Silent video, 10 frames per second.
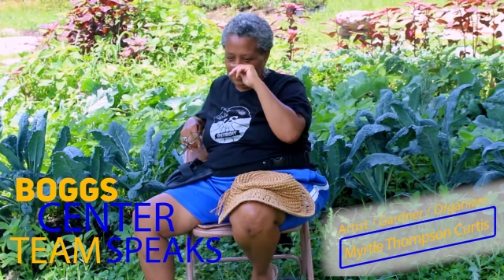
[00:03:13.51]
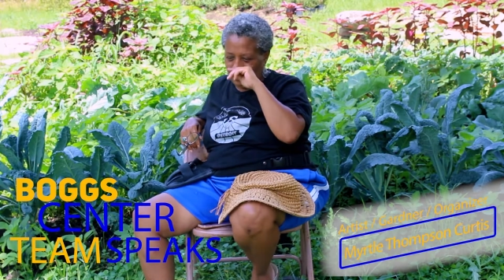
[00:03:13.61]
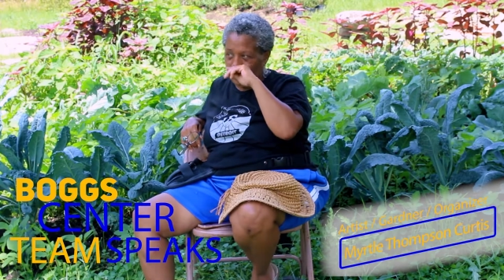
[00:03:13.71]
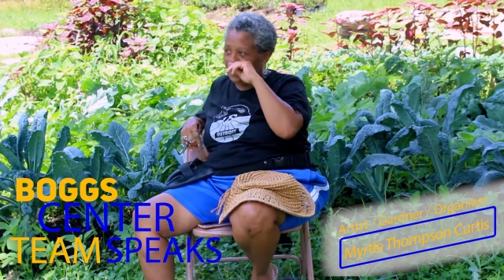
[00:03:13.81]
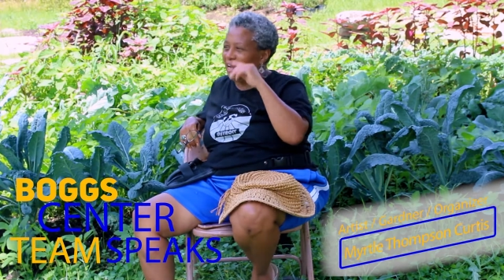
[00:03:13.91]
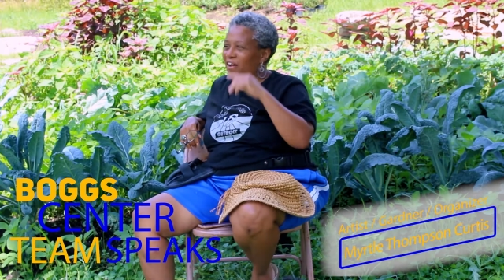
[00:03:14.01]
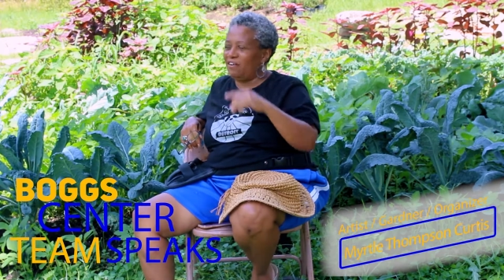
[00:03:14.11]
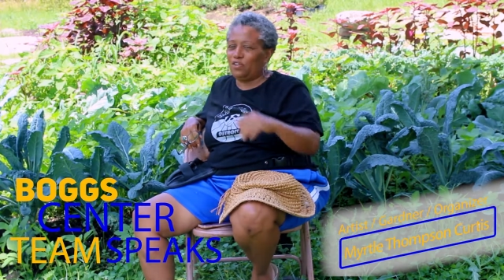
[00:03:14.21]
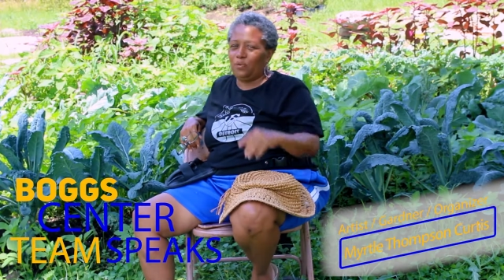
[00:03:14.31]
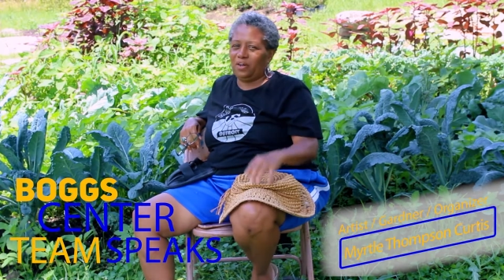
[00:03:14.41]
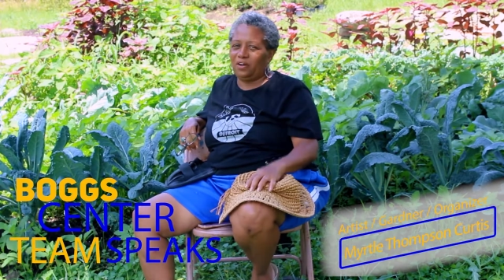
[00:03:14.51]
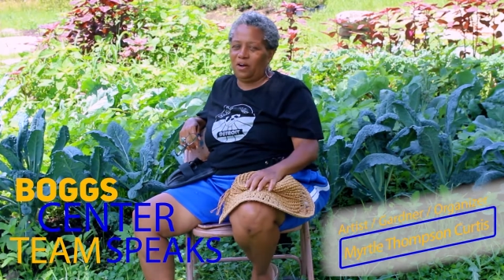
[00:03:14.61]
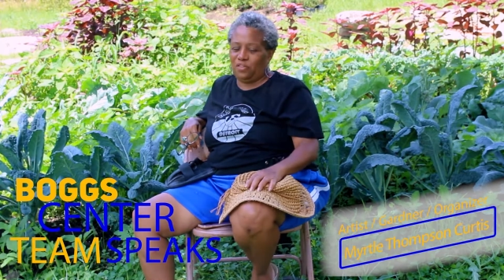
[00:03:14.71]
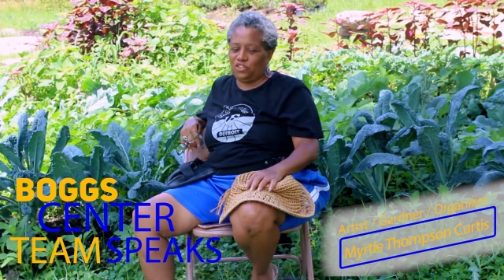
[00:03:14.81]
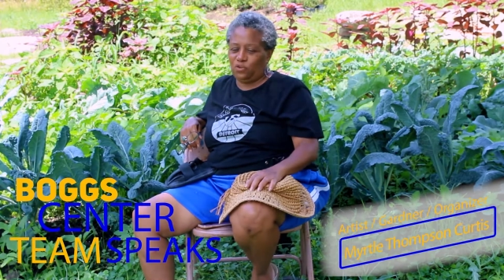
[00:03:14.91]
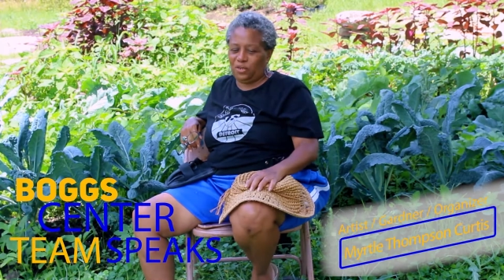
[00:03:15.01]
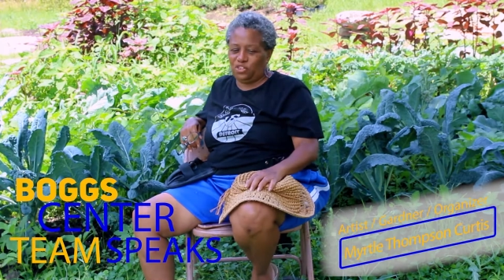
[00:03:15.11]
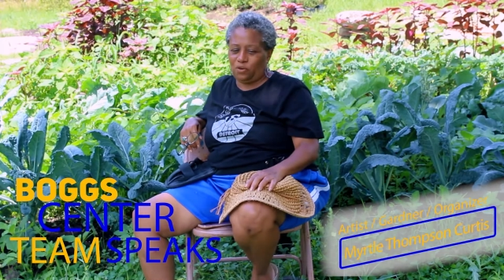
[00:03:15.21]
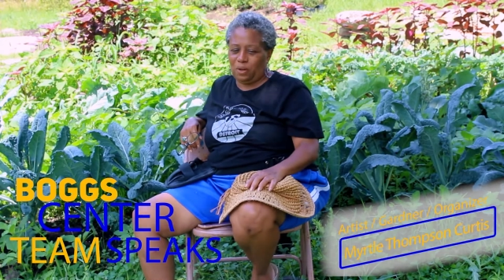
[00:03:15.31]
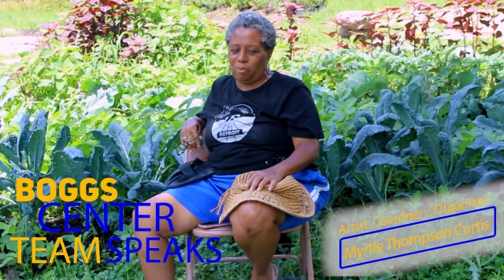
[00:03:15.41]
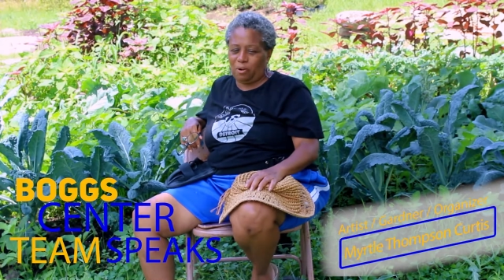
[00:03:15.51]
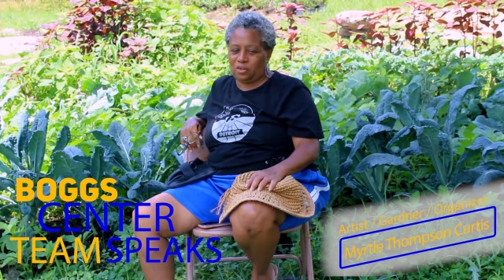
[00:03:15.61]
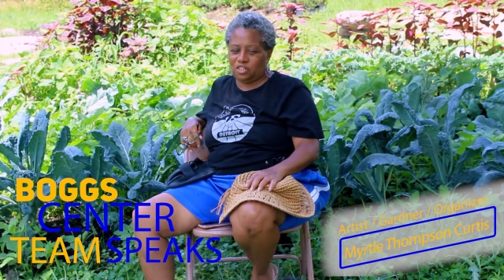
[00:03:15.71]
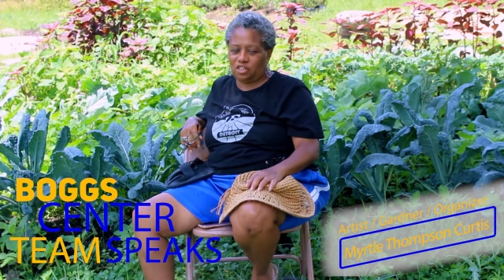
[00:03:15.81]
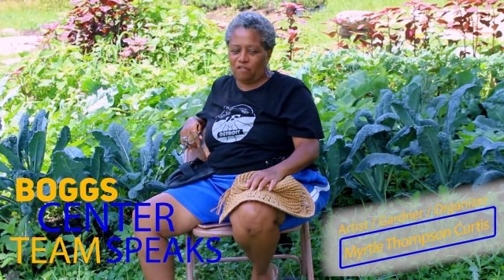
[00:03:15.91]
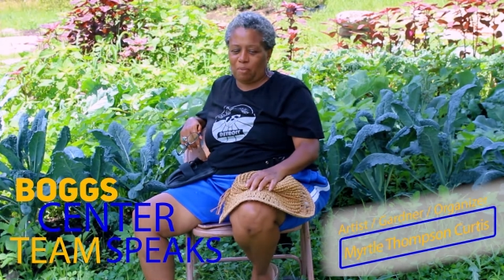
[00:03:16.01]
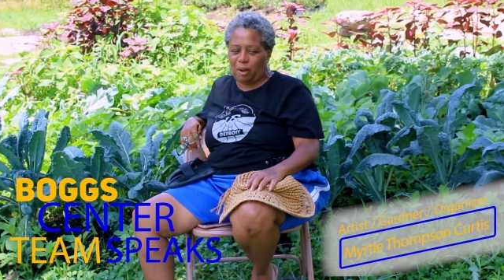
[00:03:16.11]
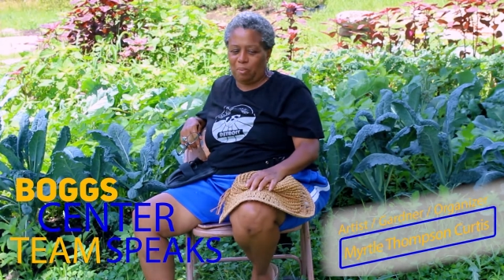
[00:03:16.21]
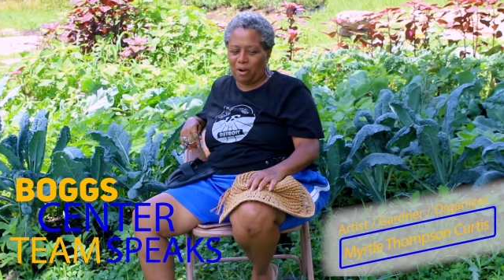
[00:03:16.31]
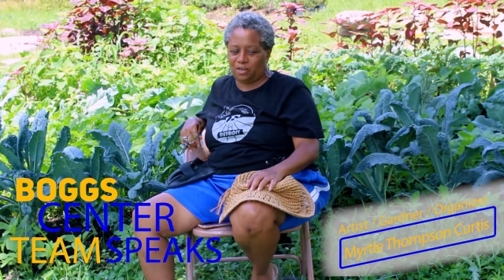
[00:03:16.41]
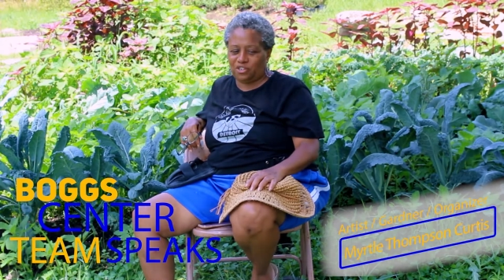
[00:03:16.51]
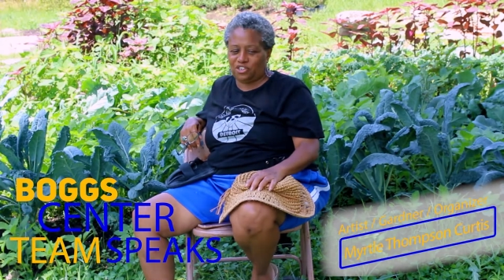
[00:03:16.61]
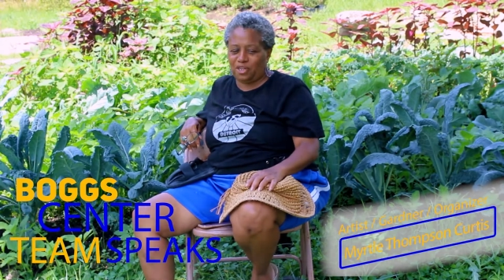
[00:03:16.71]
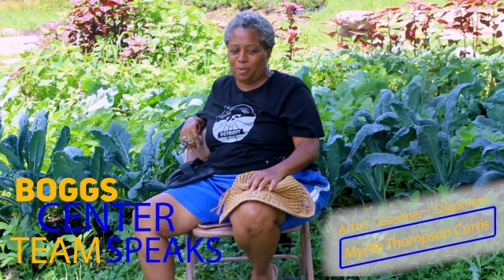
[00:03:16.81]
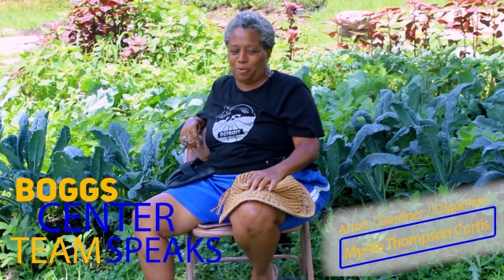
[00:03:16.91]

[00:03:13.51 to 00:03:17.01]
You want to hear all the joy stuff about partnership?